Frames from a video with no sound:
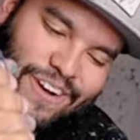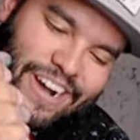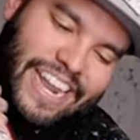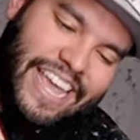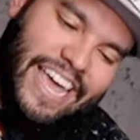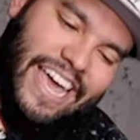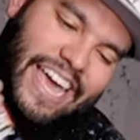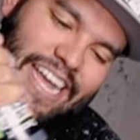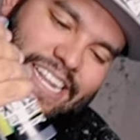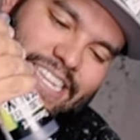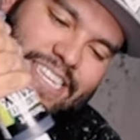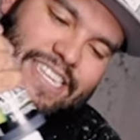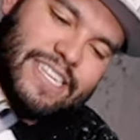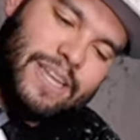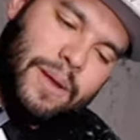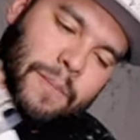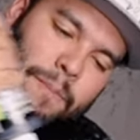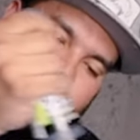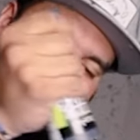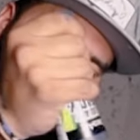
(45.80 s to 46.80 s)
we're gonna add
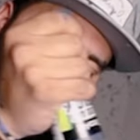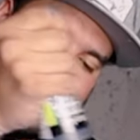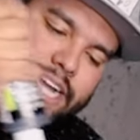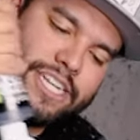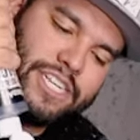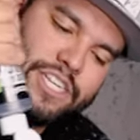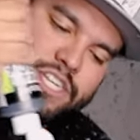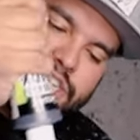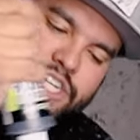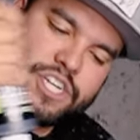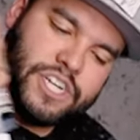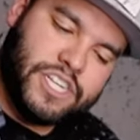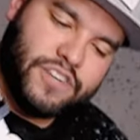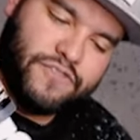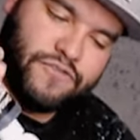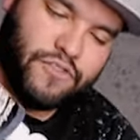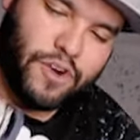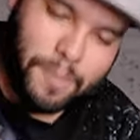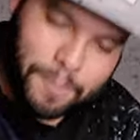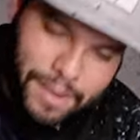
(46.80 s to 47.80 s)
some black
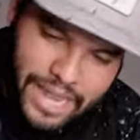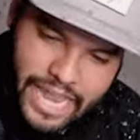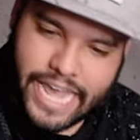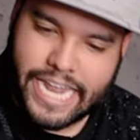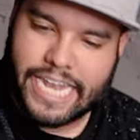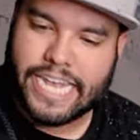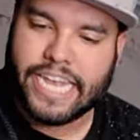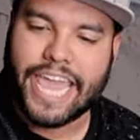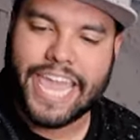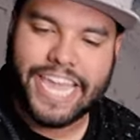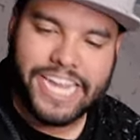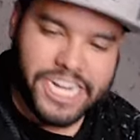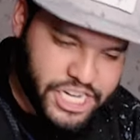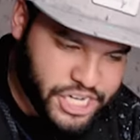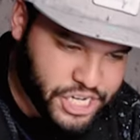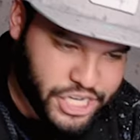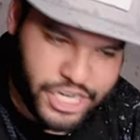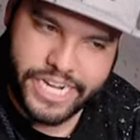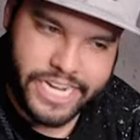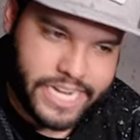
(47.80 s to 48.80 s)
just for
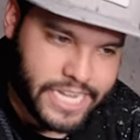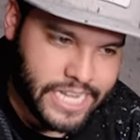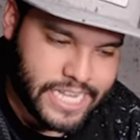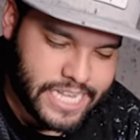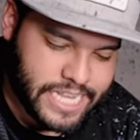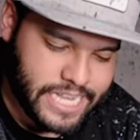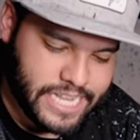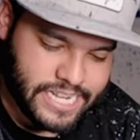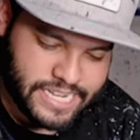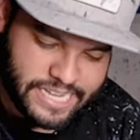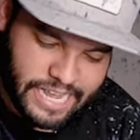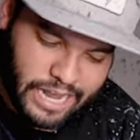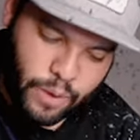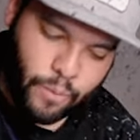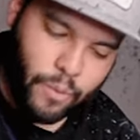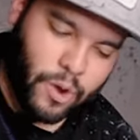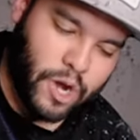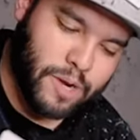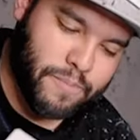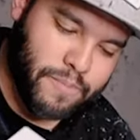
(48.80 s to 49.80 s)
blendation. It's not a
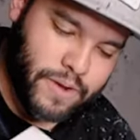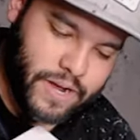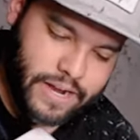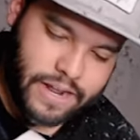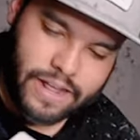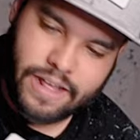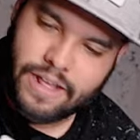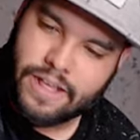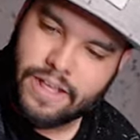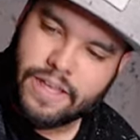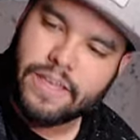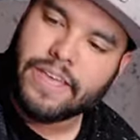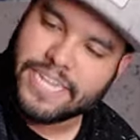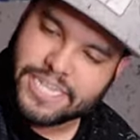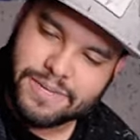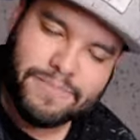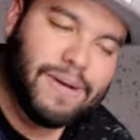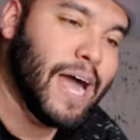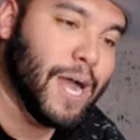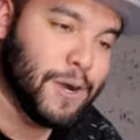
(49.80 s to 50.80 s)
word, but
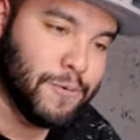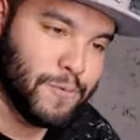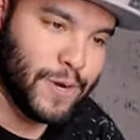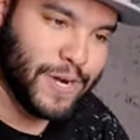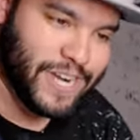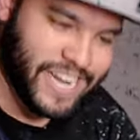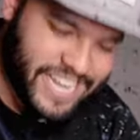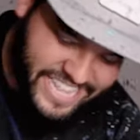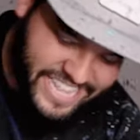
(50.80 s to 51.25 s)
it's my word.